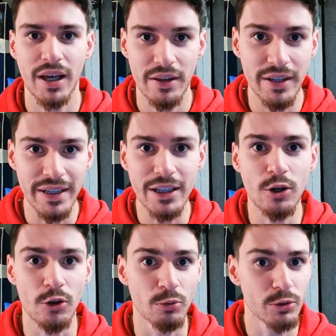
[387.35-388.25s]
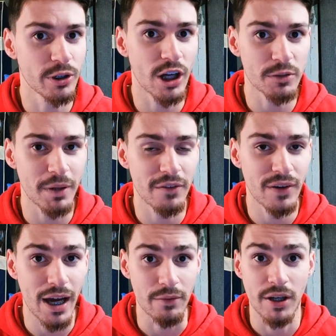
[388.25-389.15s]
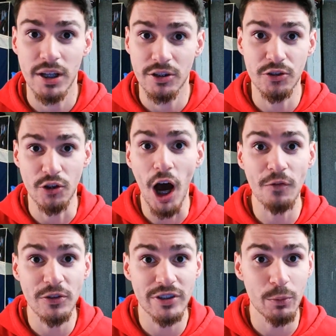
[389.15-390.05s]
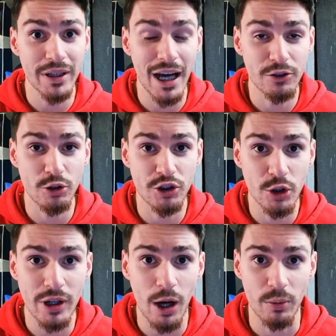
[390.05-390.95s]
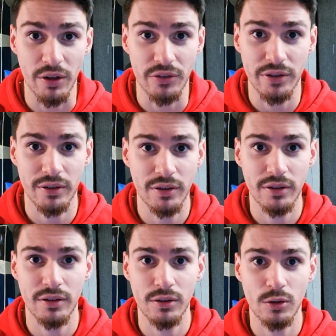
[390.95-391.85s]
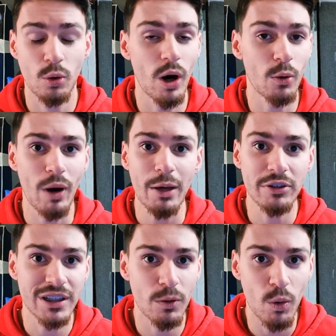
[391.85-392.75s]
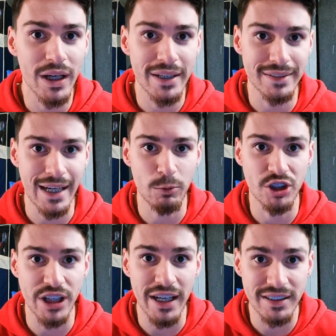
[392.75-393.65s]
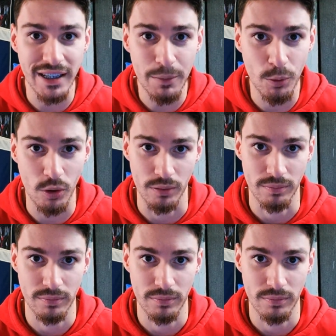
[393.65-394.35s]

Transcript: The Eagles, which we lost by 5. The Dolphins that we got into a shootout with, who our wide receiver 1 at the time was Chase Claypool.